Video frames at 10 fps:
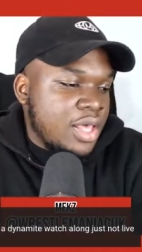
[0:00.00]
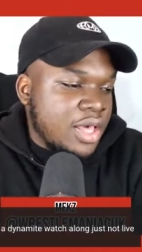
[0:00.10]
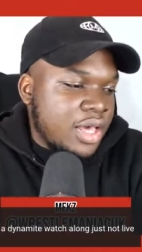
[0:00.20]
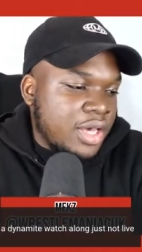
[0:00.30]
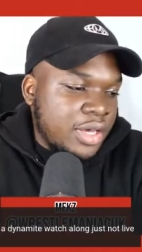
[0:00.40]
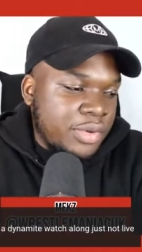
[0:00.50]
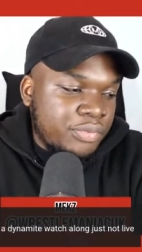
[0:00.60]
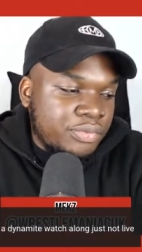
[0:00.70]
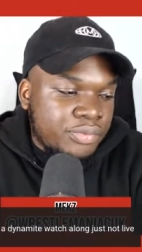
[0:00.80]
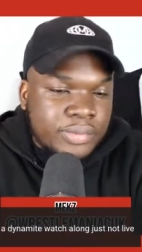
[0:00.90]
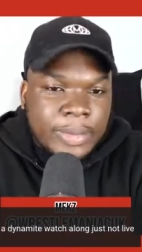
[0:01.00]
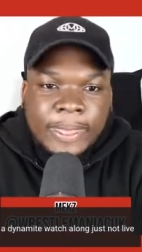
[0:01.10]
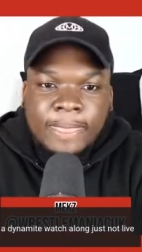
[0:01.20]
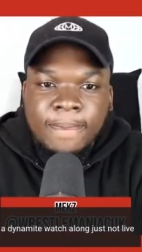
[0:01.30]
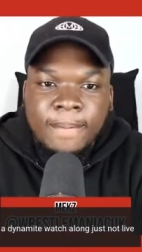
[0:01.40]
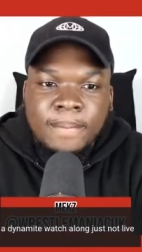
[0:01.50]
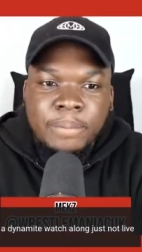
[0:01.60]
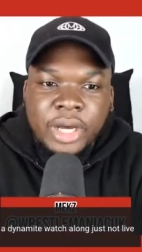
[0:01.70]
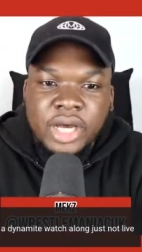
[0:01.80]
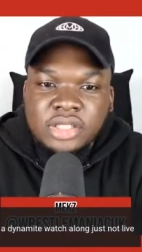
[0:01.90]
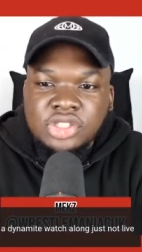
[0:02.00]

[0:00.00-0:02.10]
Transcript: But